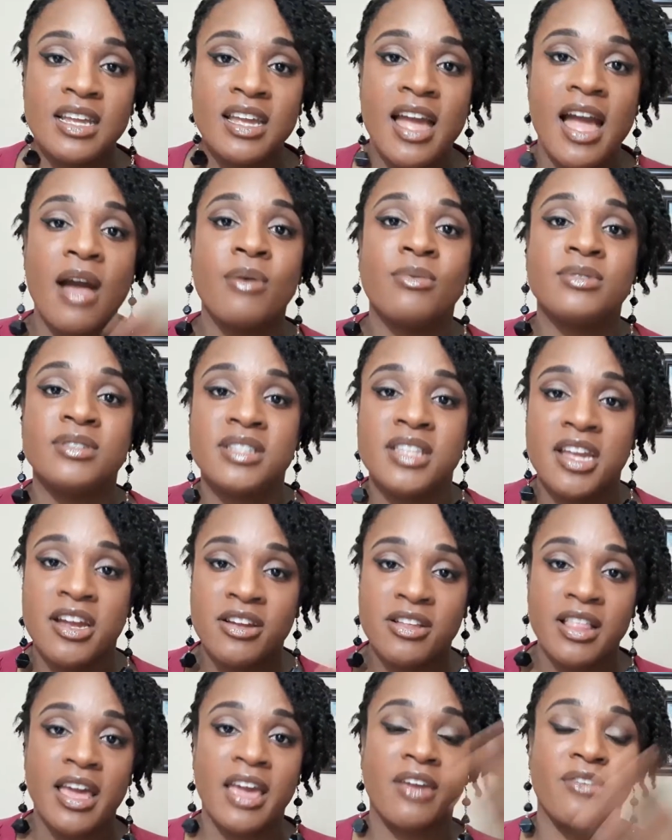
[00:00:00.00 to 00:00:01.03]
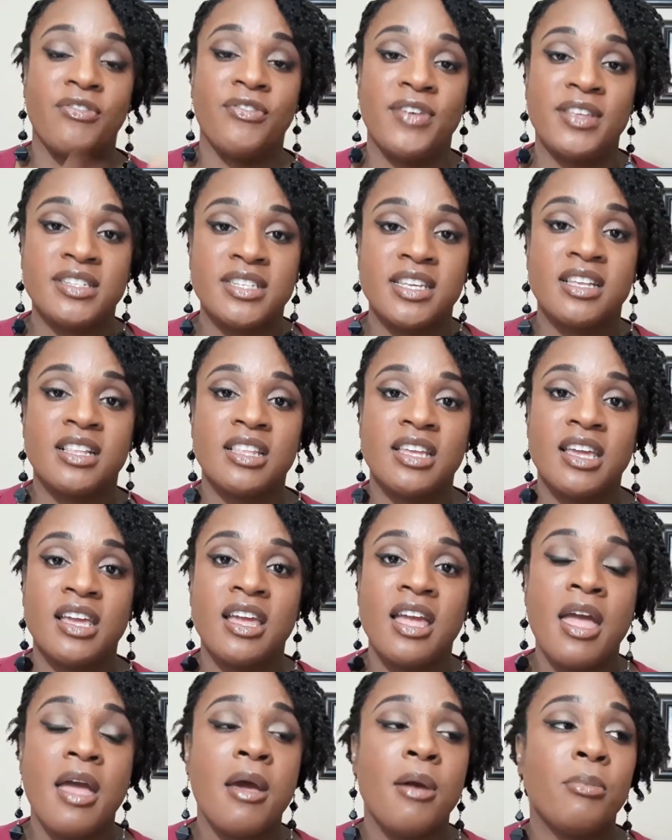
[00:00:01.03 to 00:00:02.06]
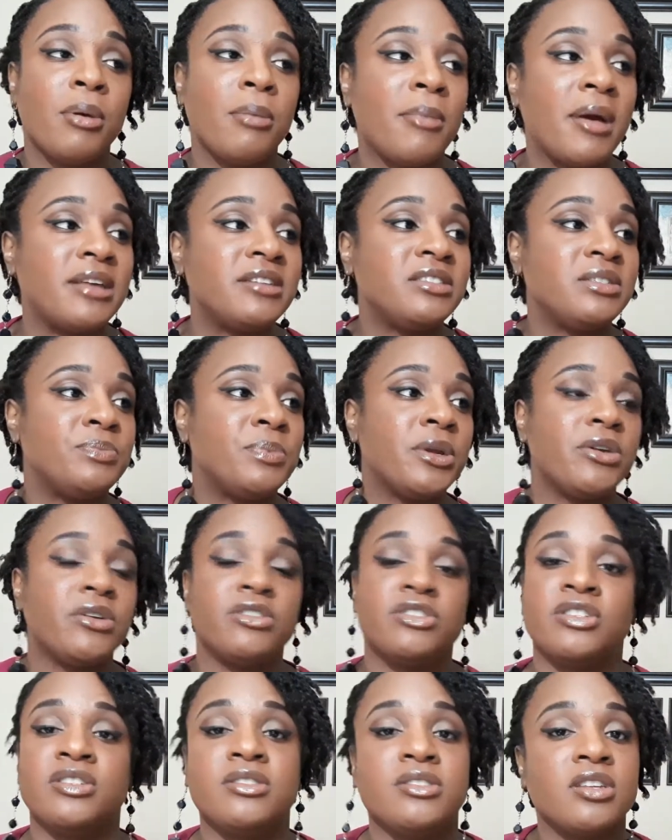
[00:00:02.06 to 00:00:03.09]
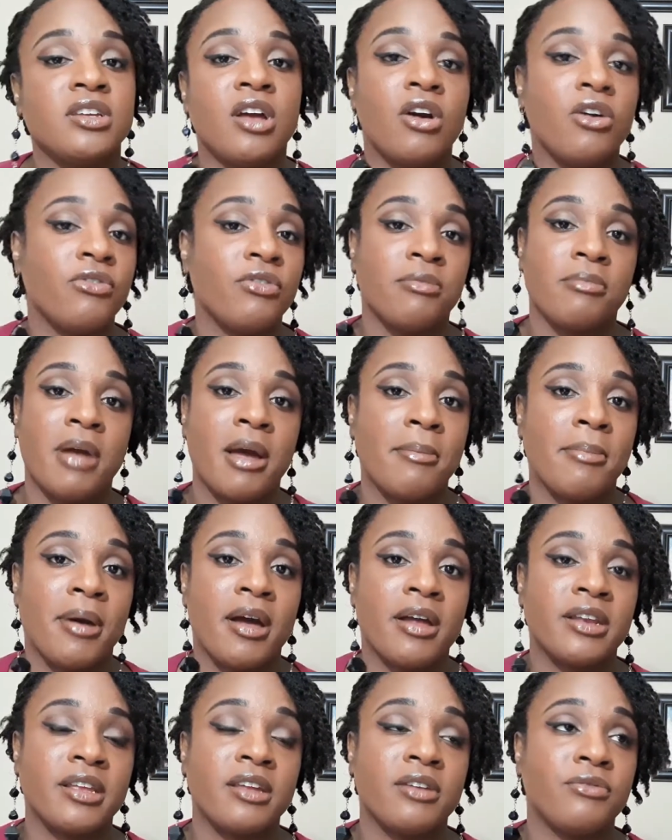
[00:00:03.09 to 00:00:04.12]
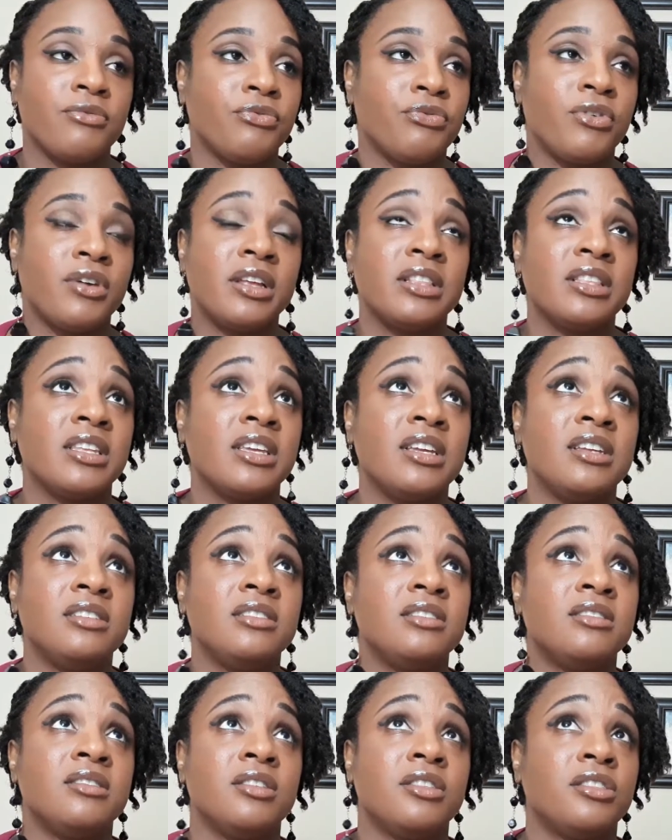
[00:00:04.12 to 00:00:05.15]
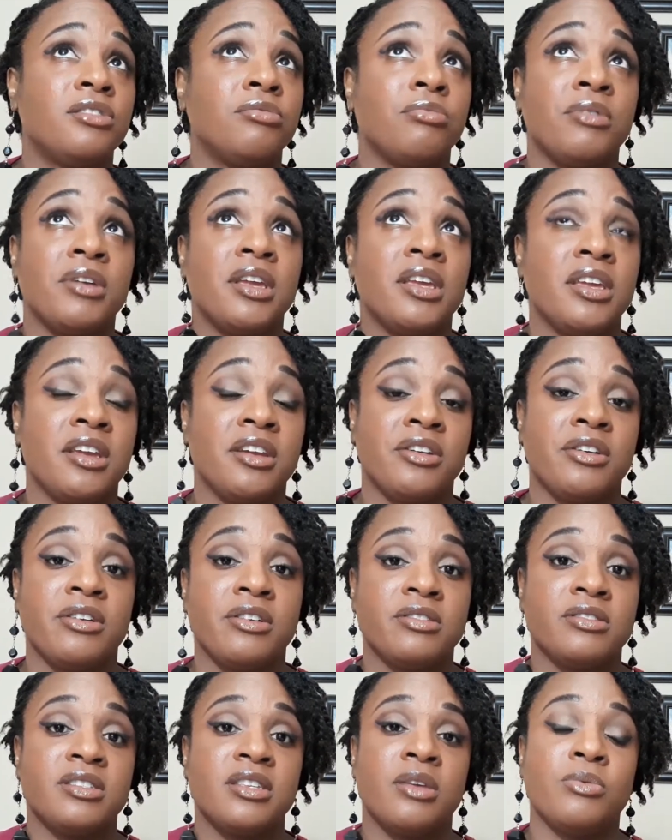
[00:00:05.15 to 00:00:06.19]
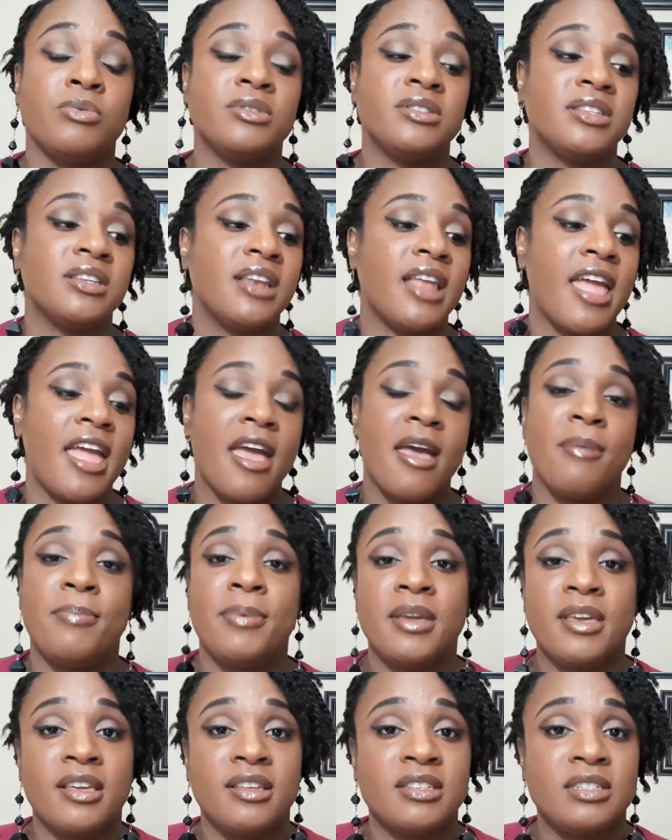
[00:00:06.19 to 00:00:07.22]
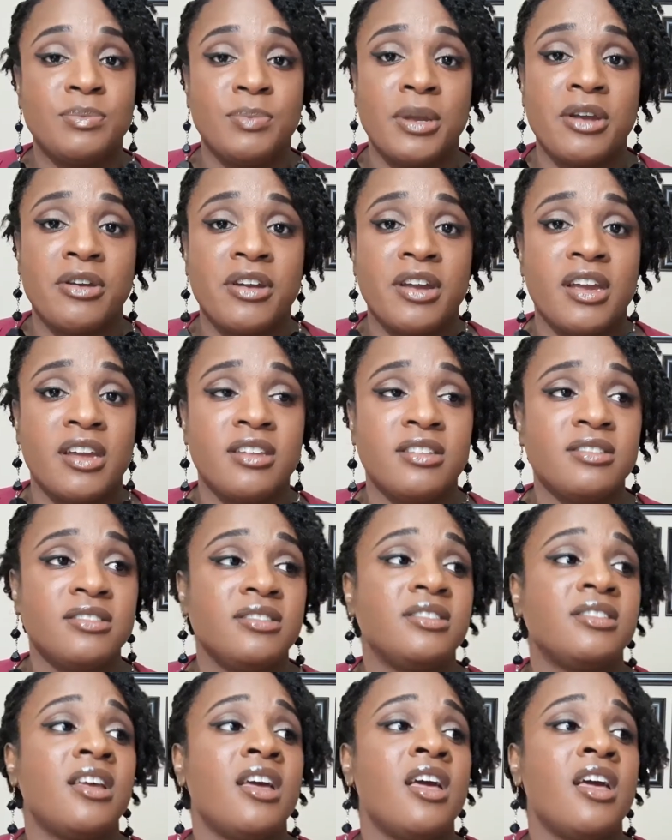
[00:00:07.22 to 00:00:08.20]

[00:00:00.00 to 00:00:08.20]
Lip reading: I was there, like physically, but my spirit just took over my body for at least 3 years. It was an epic experience.